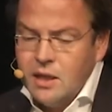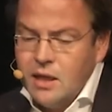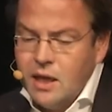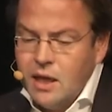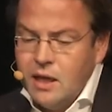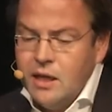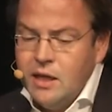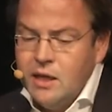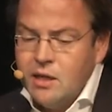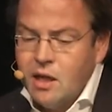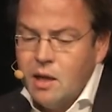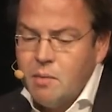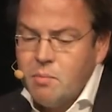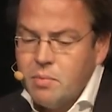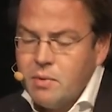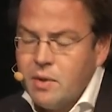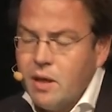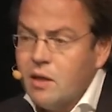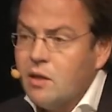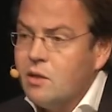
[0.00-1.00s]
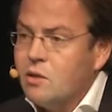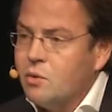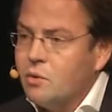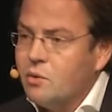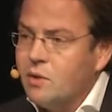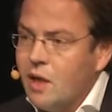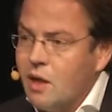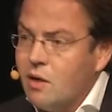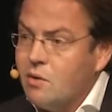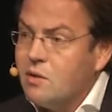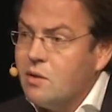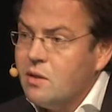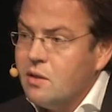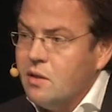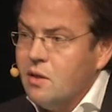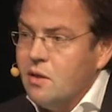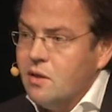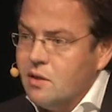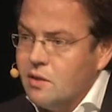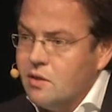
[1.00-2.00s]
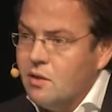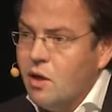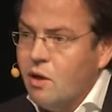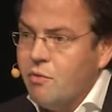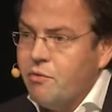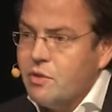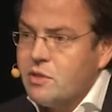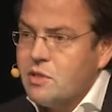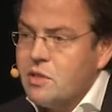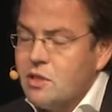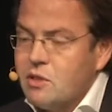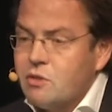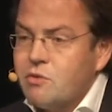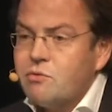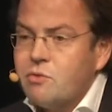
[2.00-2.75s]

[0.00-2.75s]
and heat up and cool down the offices